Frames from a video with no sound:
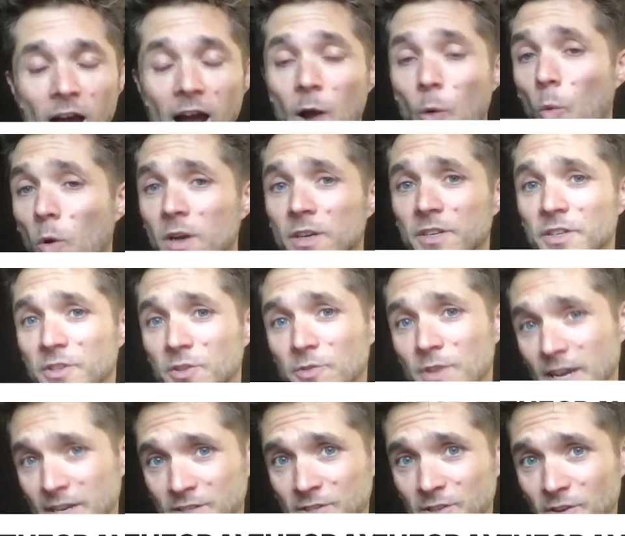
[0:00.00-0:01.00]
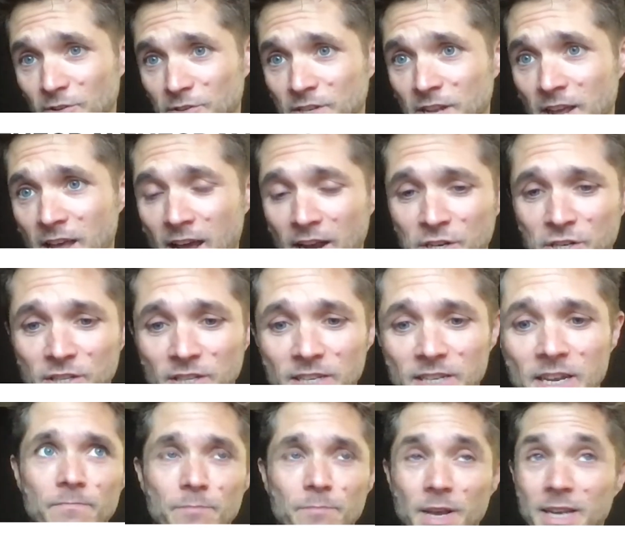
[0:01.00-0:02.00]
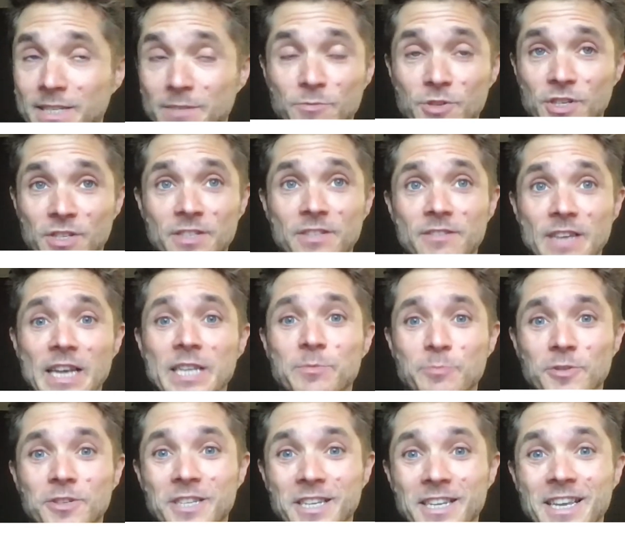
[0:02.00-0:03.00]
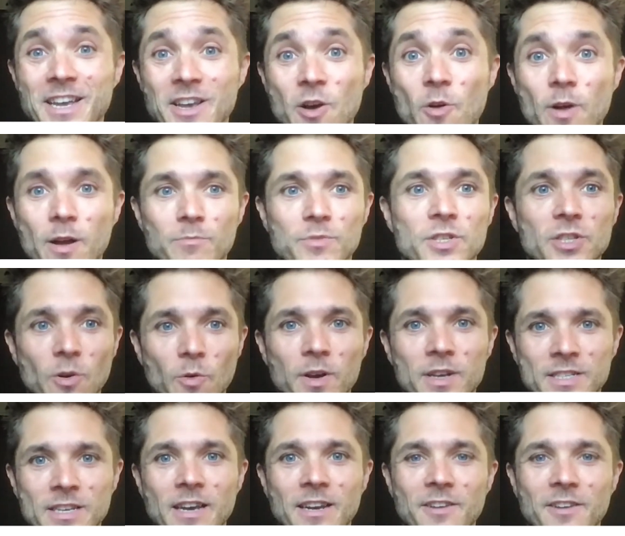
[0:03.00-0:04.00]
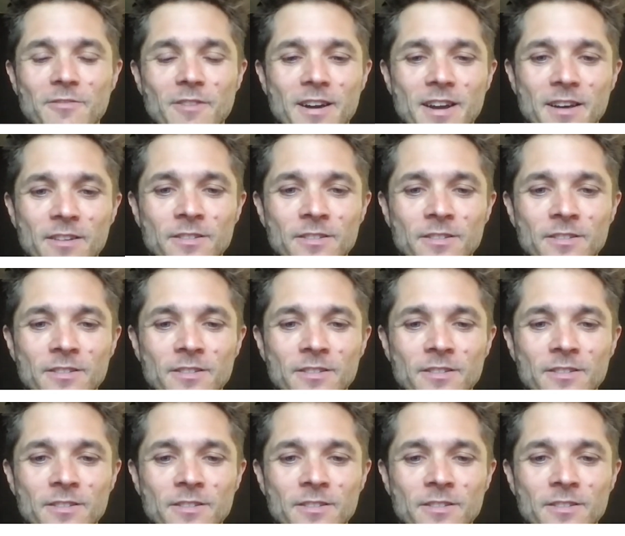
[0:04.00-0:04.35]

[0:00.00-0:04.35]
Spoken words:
I wanted to do next Thursday, actually, because I'm just desperate to get going. I'm so excited right now.